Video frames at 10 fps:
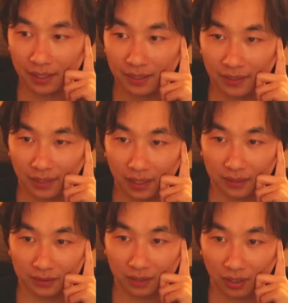They
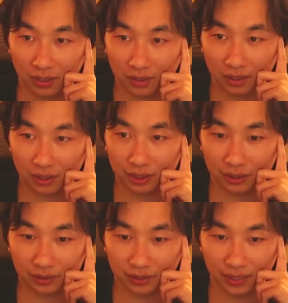unguard her. She
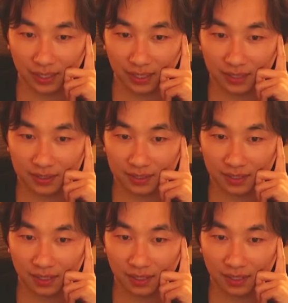goes to 8.